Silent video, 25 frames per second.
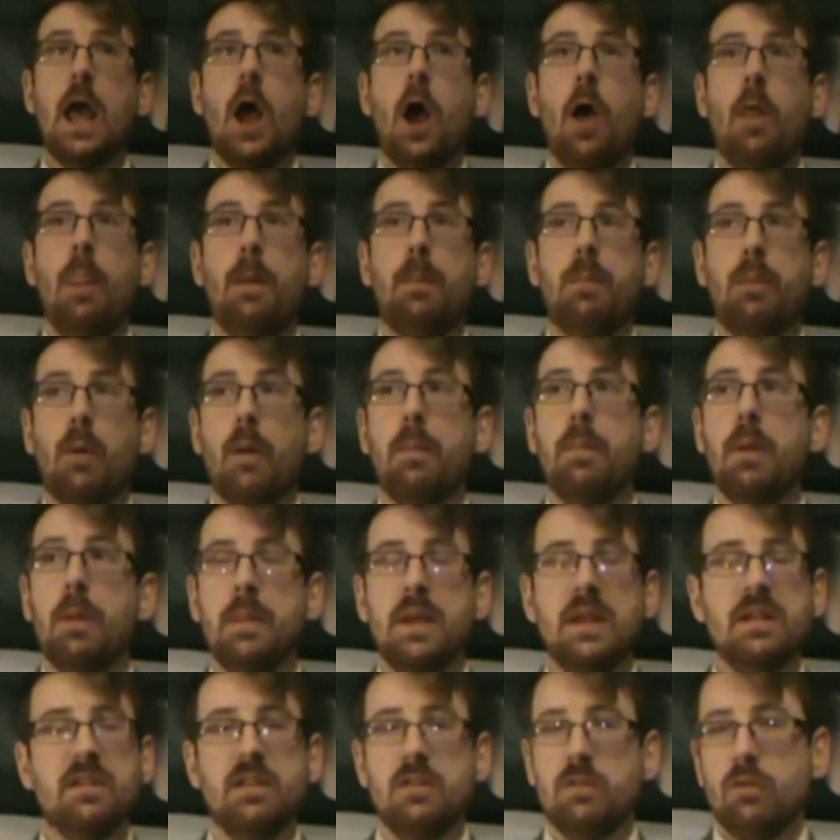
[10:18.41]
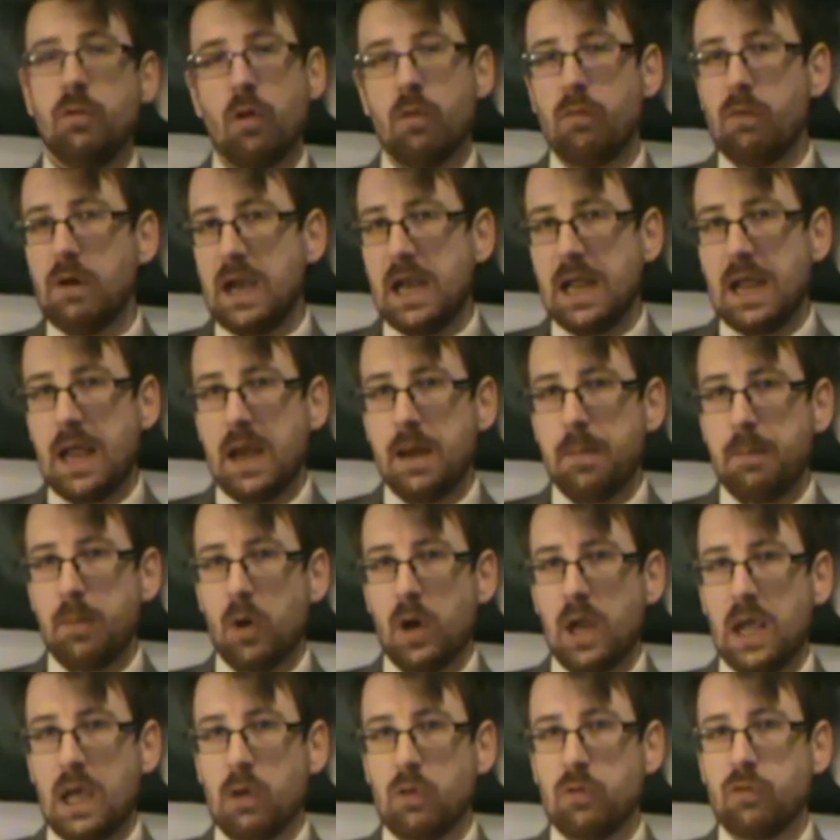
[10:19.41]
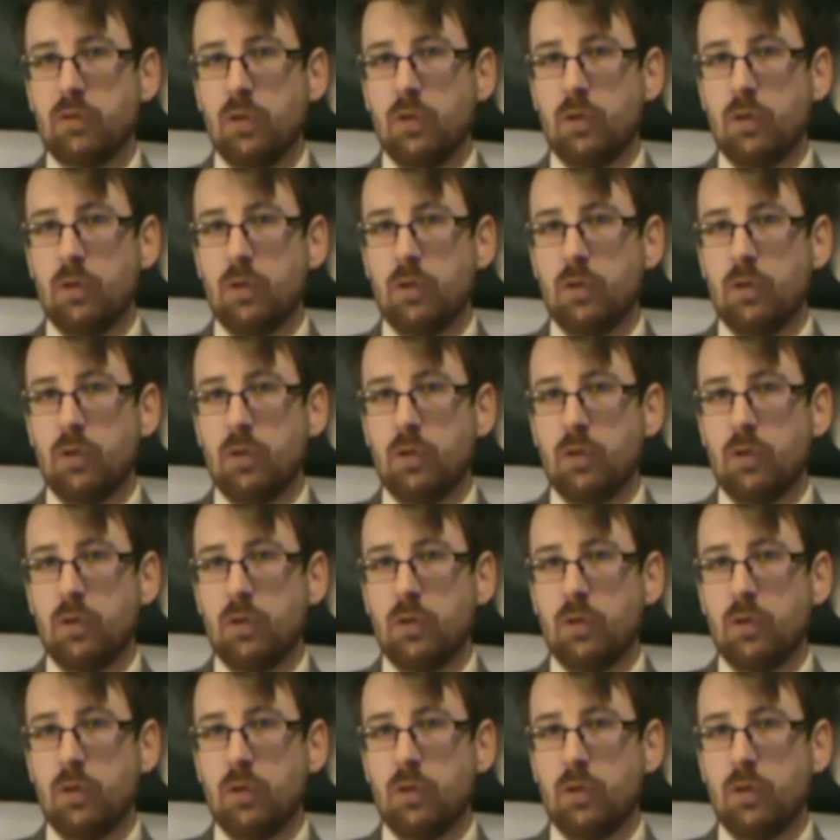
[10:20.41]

And the problem is there's not really anybody else